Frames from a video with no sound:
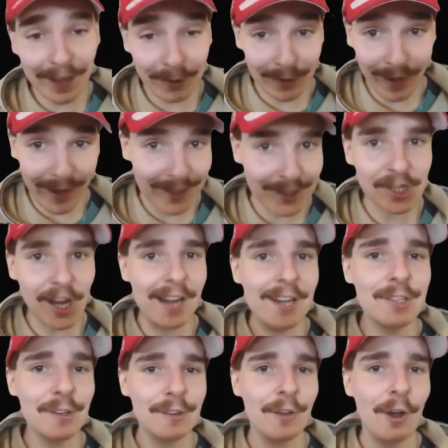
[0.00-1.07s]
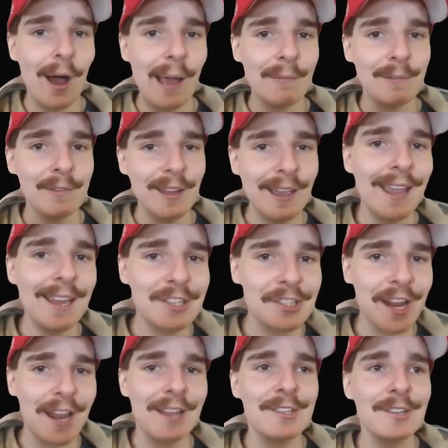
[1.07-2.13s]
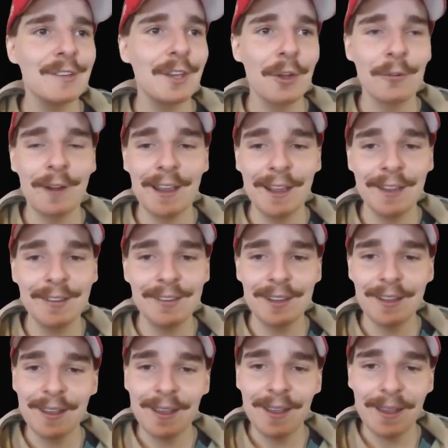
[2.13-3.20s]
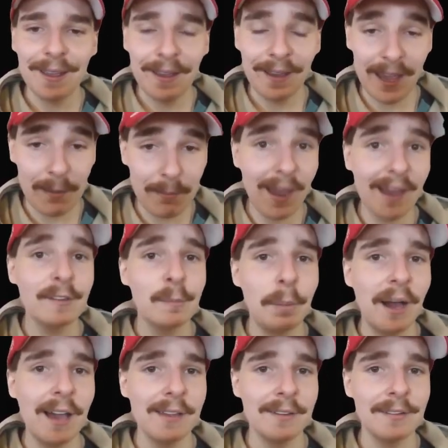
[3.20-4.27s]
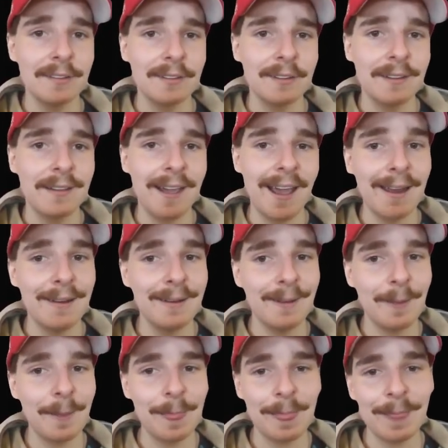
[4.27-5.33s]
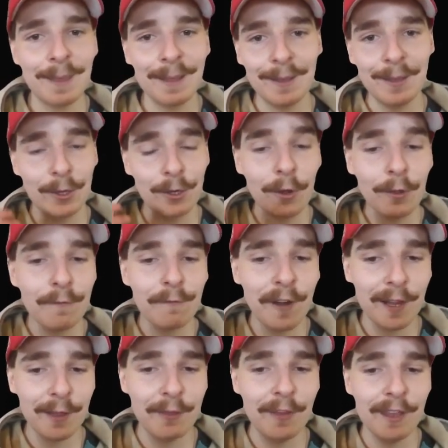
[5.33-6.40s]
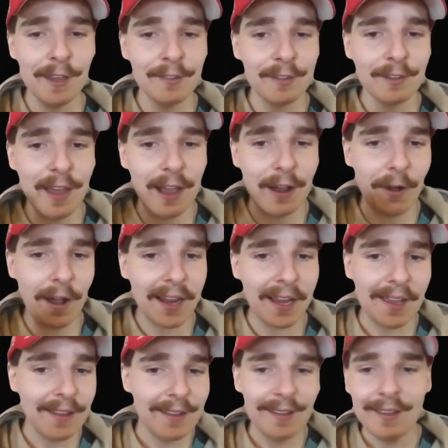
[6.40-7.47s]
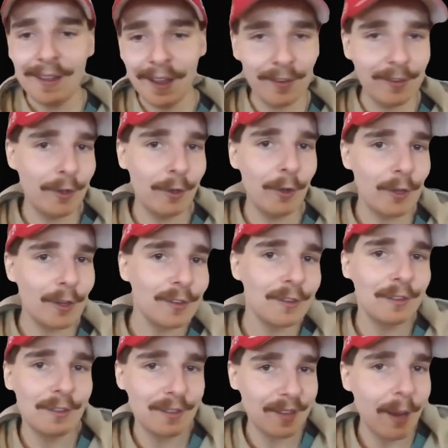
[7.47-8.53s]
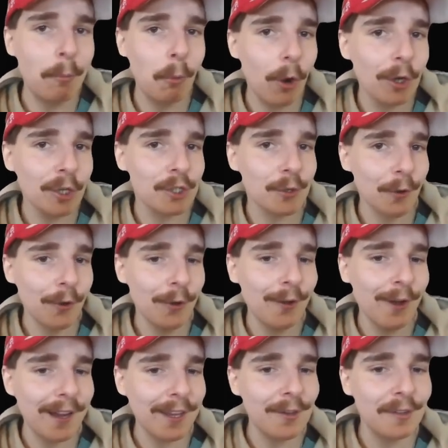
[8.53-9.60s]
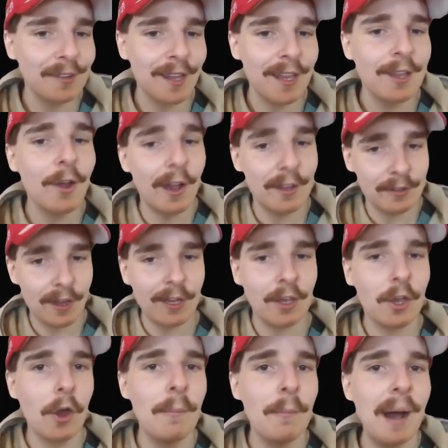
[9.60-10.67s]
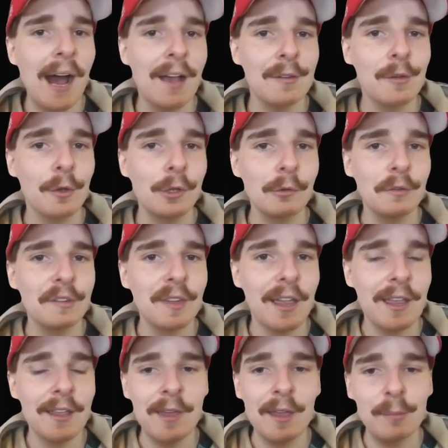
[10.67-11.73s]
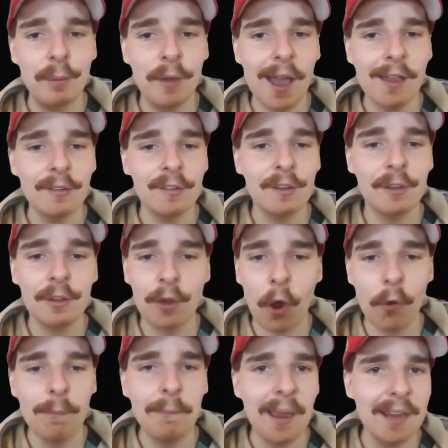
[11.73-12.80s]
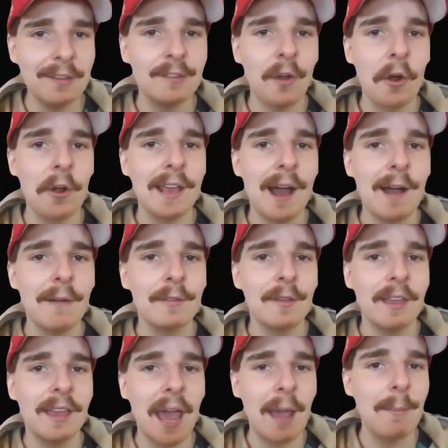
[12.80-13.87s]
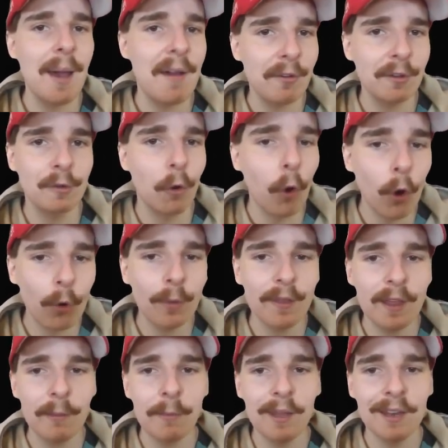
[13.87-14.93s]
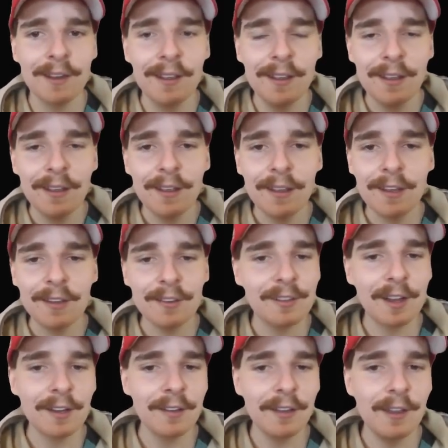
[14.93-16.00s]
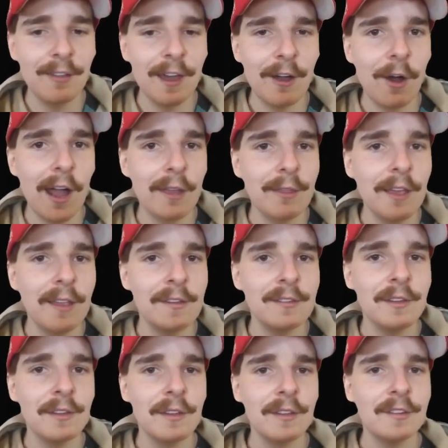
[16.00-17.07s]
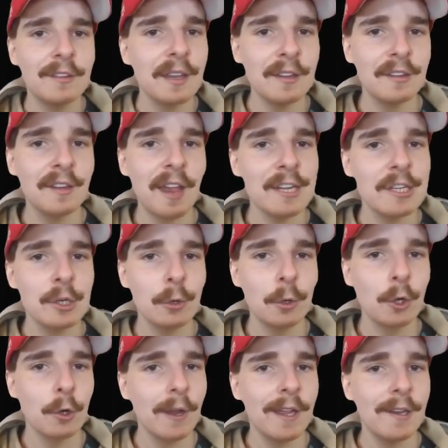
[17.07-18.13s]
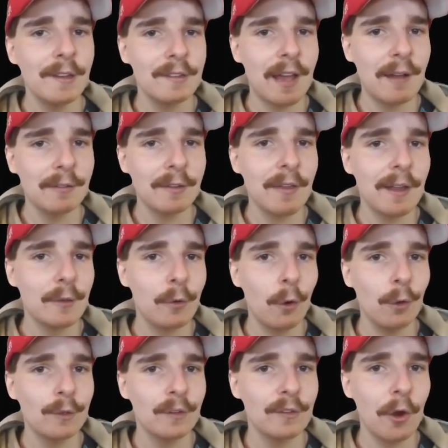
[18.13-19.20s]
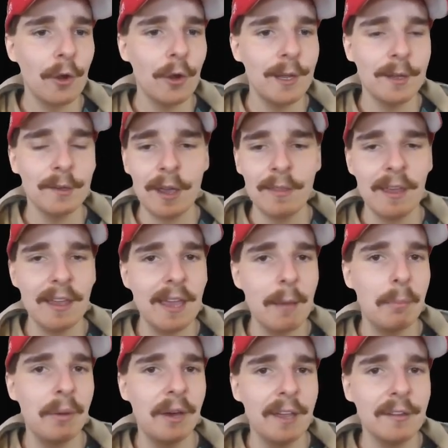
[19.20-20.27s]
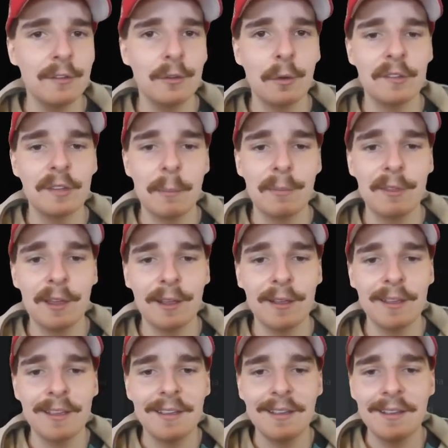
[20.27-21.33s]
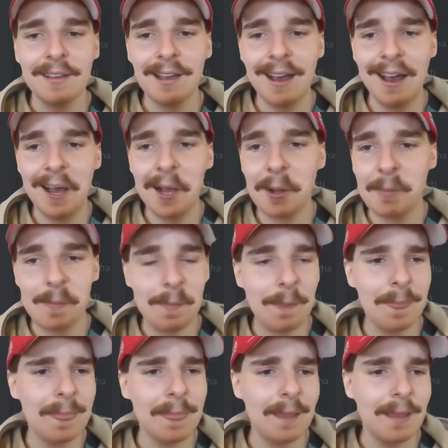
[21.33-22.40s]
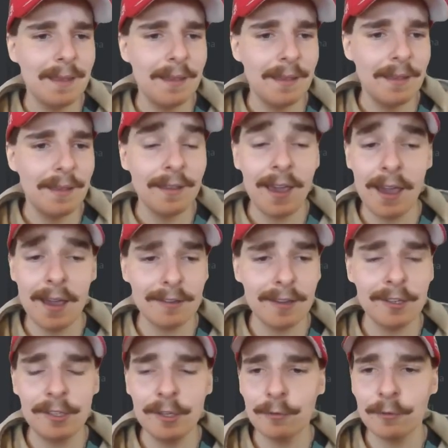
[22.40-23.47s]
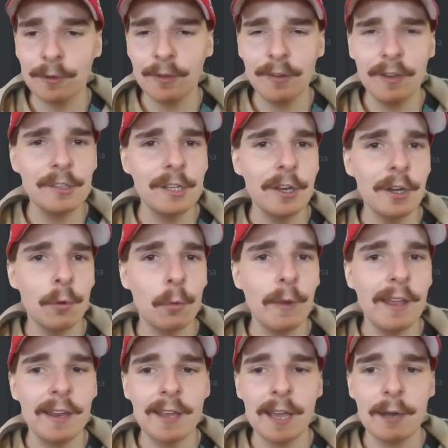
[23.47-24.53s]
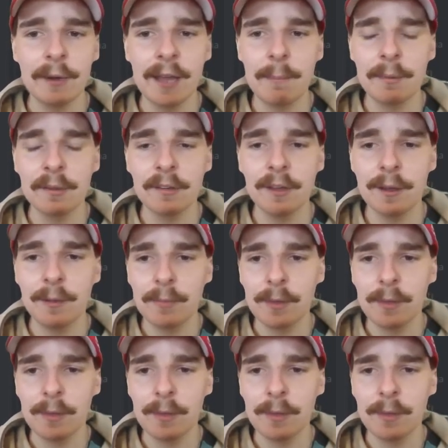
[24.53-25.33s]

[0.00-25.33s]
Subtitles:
He changes lives. He changes careers. He makes players. And... You know, the funny thing is that, like, it's somewhat true. Like, you see guys like Gurbaz, or you'll see these players go meet Dhoni after the game, have a talk with him, and suddenly they're like these sensational cricketers after they talk to Dhoni. It's like they get blessed or something. It's actually kind of weird how it happens, huh?